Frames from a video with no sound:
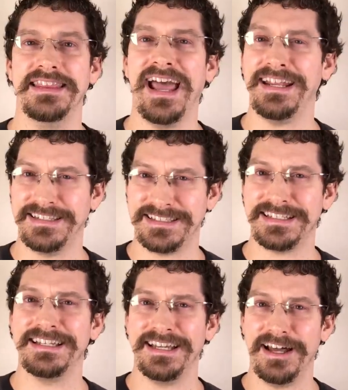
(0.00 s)

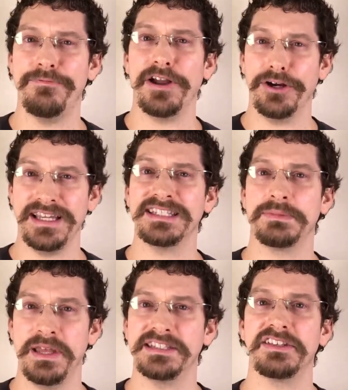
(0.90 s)
that's a very
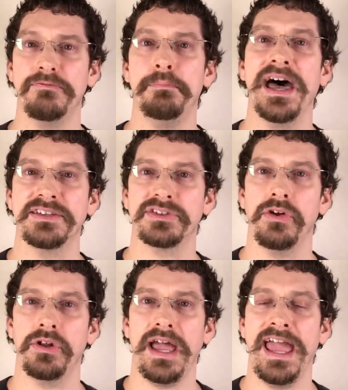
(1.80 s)
expensive
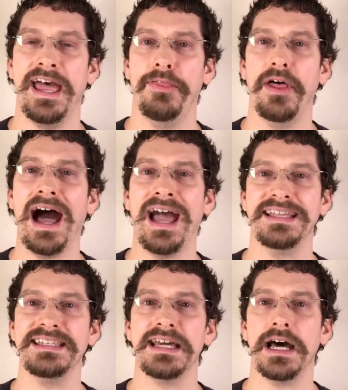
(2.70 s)
bezel, and the
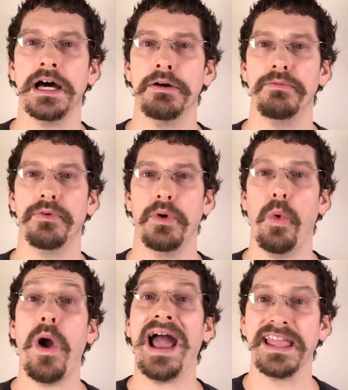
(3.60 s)
idea of
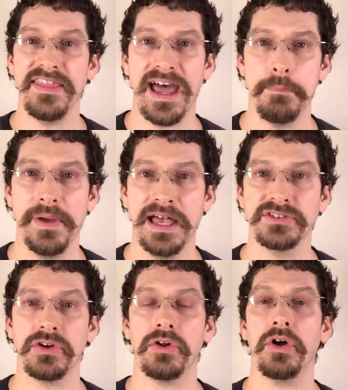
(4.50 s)
whacking that
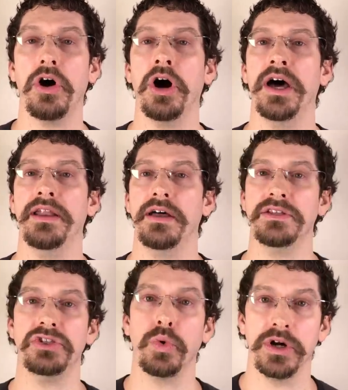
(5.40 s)
bezel on a
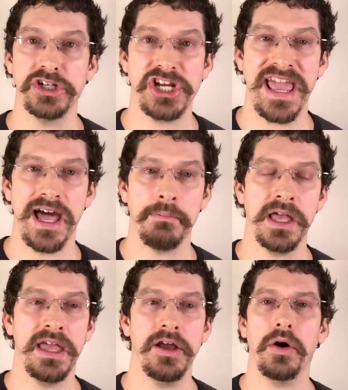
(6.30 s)
door
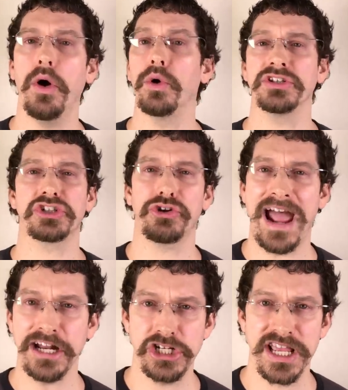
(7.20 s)
jamb or
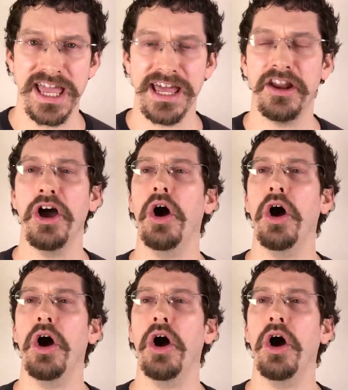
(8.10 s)
scratching it,